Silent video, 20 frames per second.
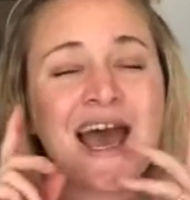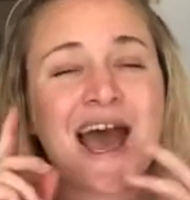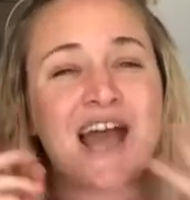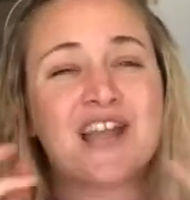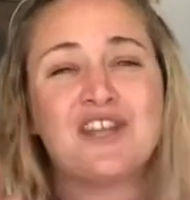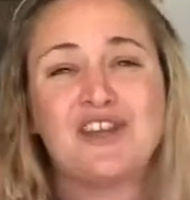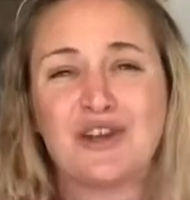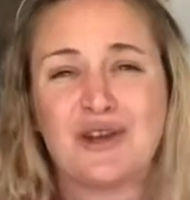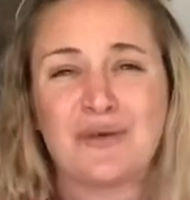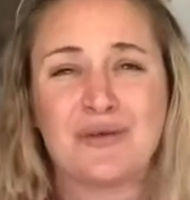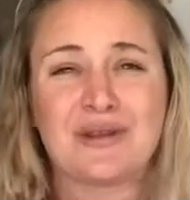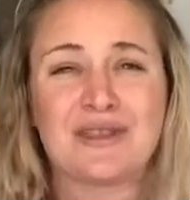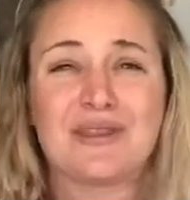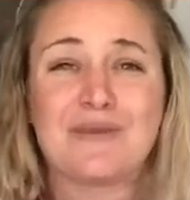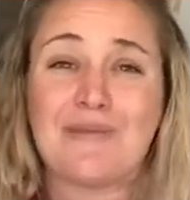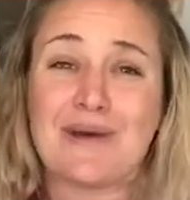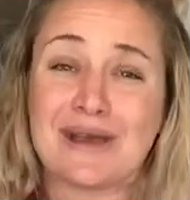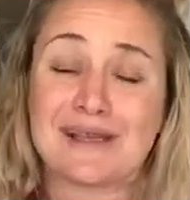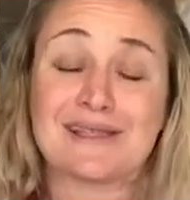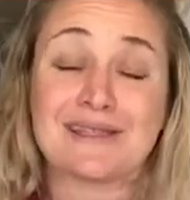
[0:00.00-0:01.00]
And you know what the
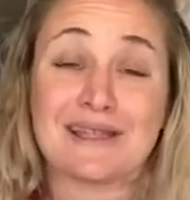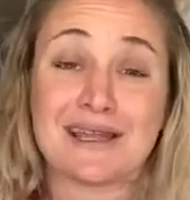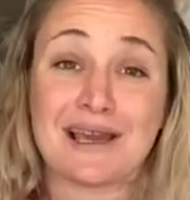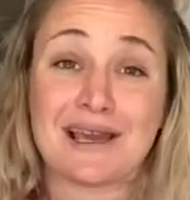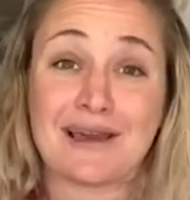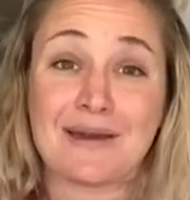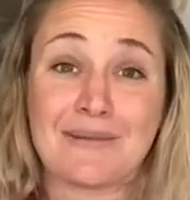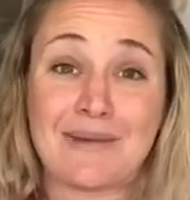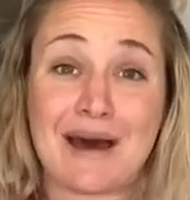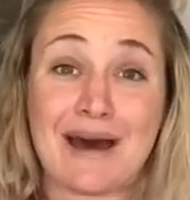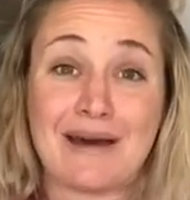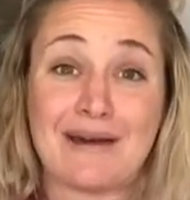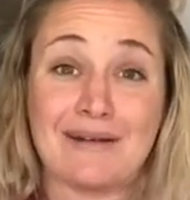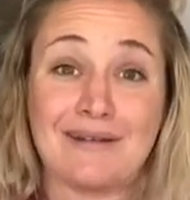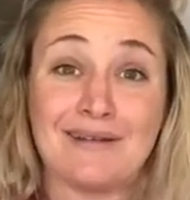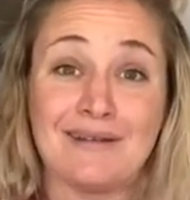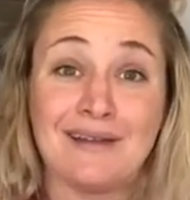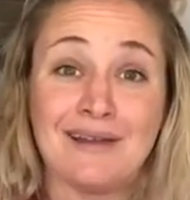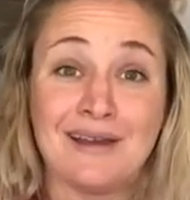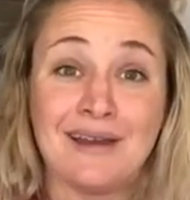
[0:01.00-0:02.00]
best thing
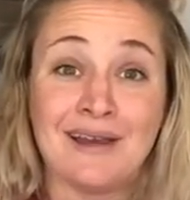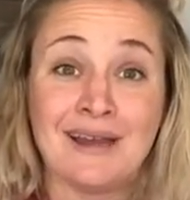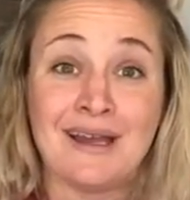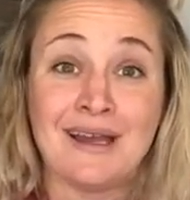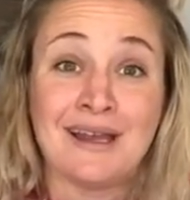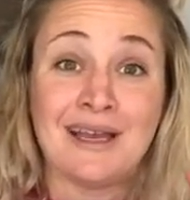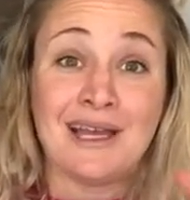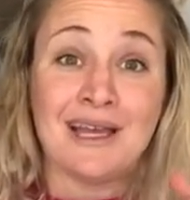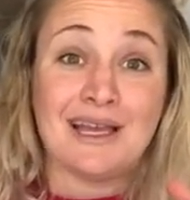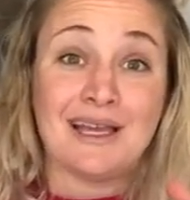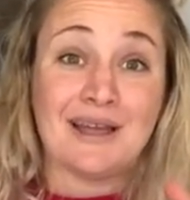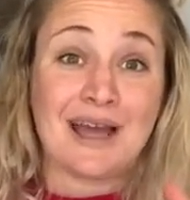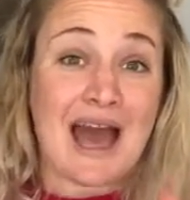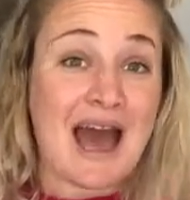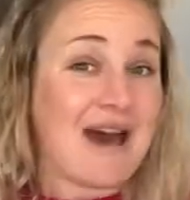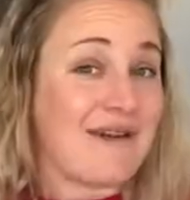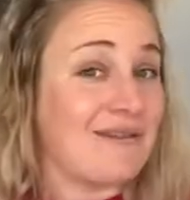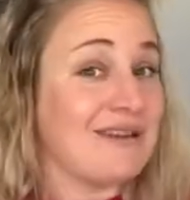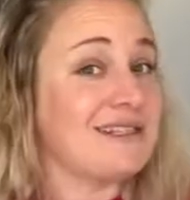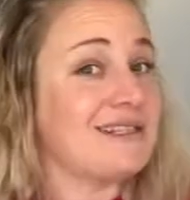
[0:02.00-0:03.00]
about
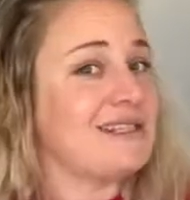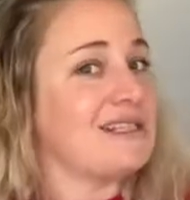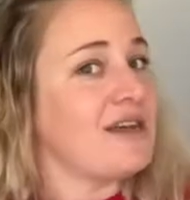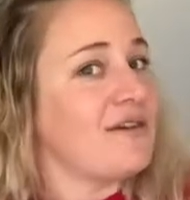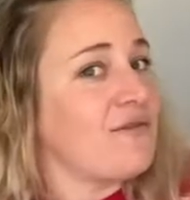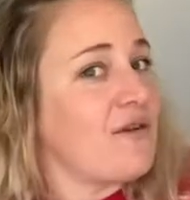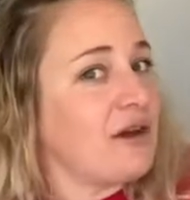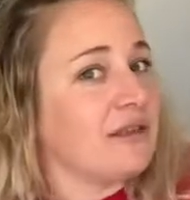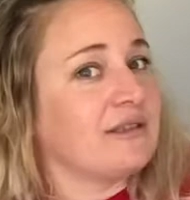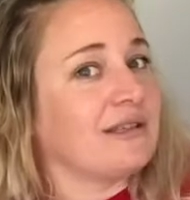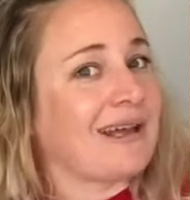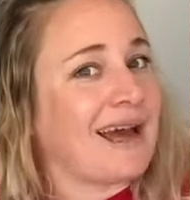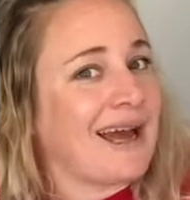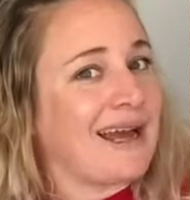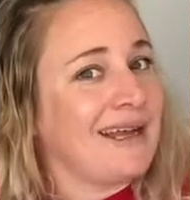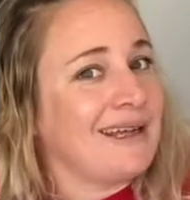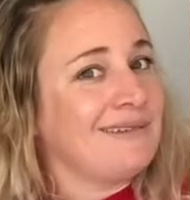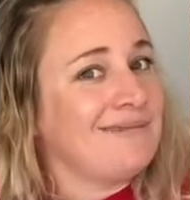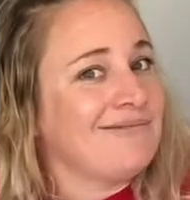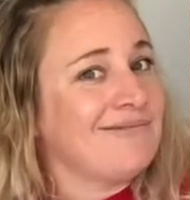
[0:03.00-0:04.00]
having stuff
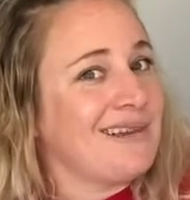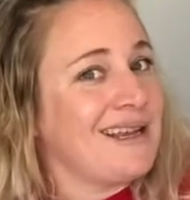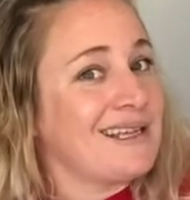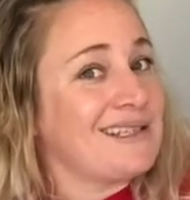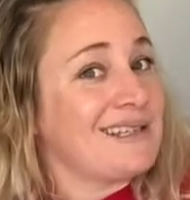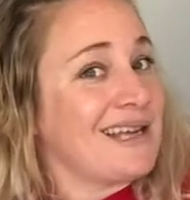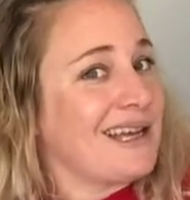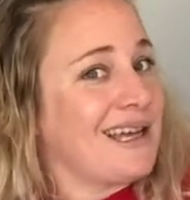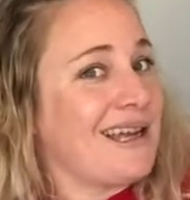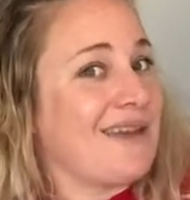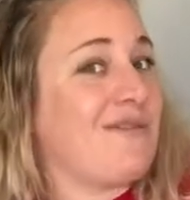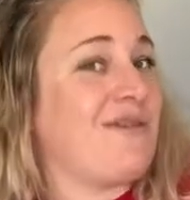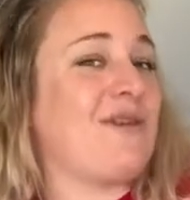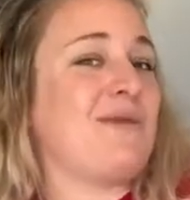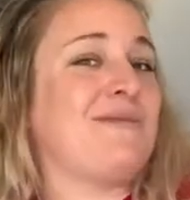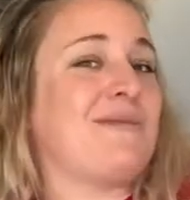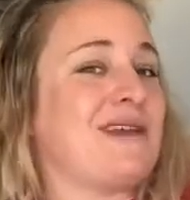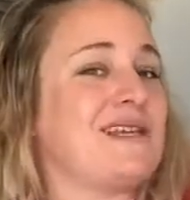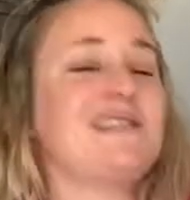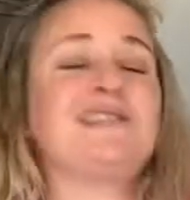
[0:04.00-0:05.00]
online is, like, if you
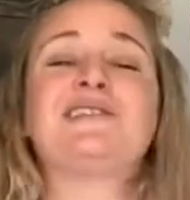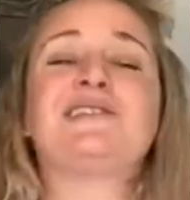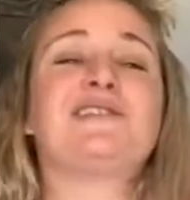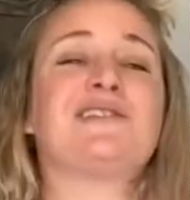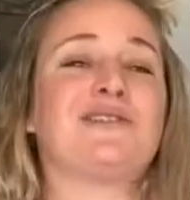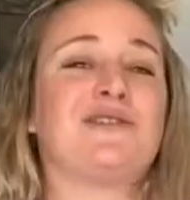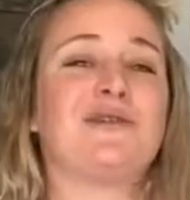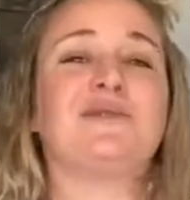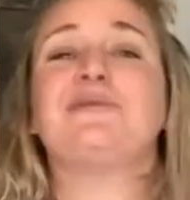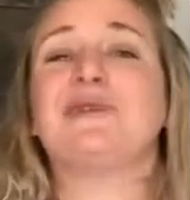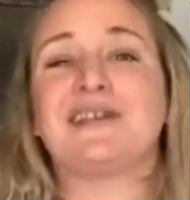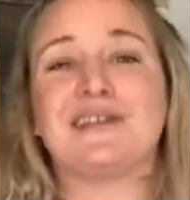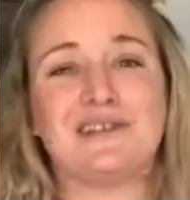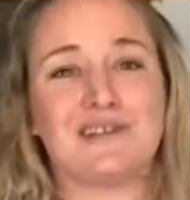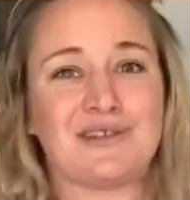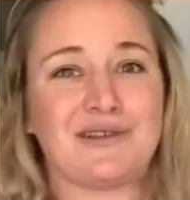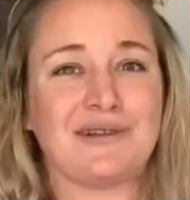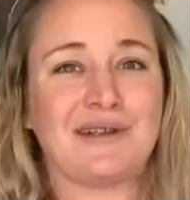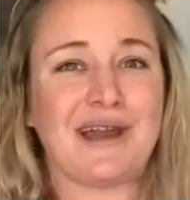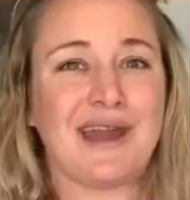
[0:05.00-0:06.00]
missed the
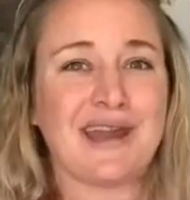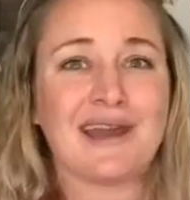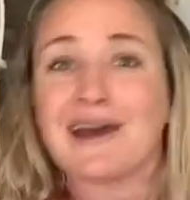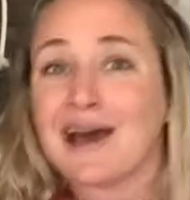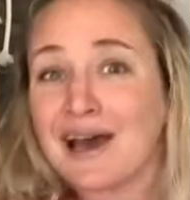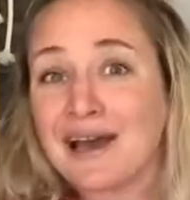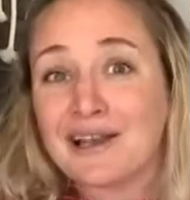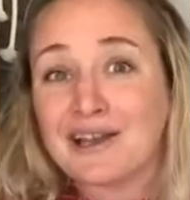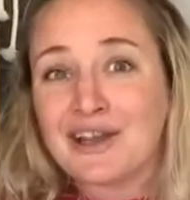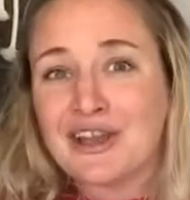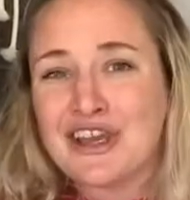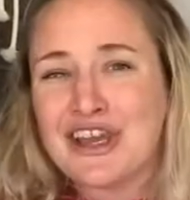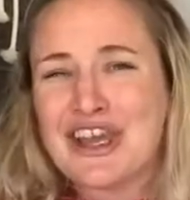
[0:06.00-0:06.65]
Easter egg hunt,